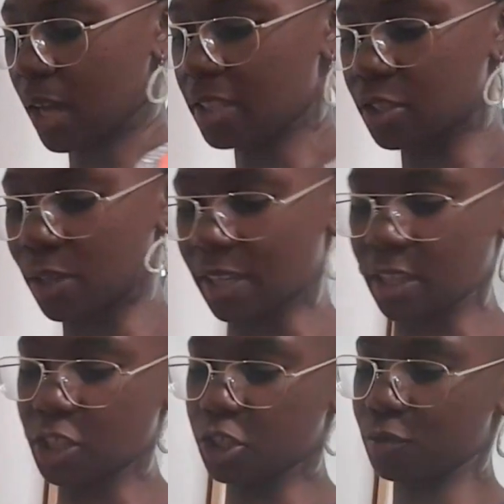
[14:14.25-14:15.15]
Until like
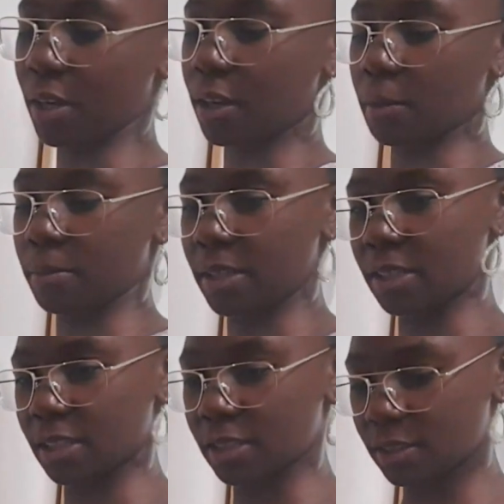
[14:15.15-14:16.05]
they shrink
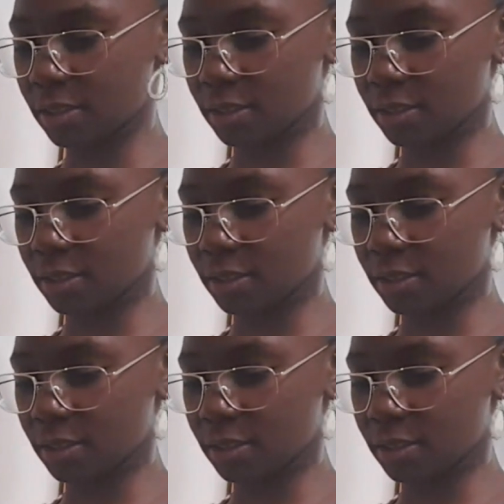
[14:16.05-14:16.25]
completely.